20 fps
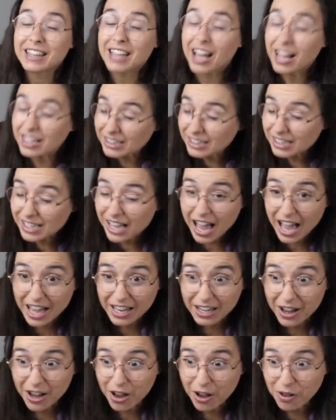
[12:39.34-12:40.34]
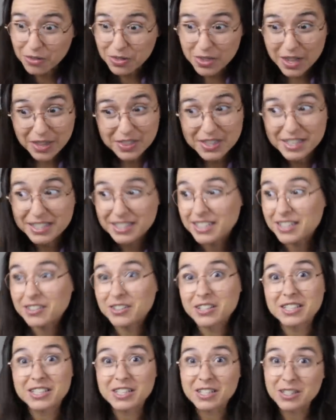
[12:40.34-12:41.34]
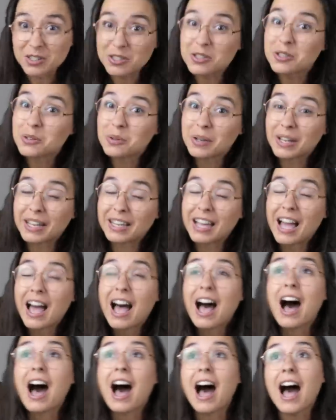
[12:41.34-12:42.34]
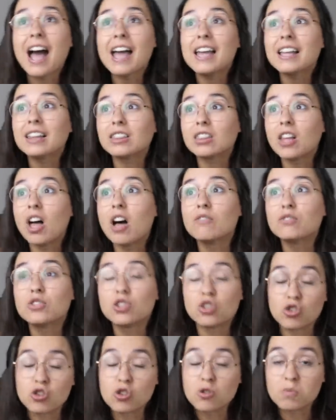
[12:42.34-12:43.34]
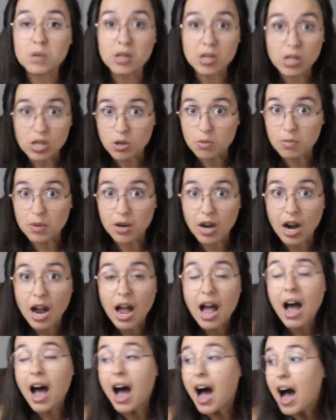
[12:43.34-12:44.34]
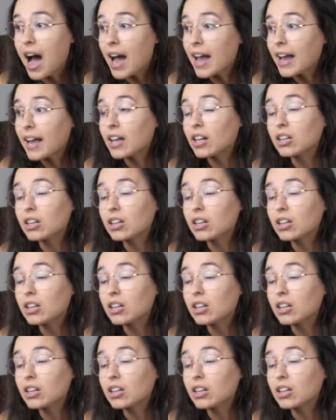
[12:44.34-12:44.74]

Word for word: a lot of that this series is doing. I love stupid humor. I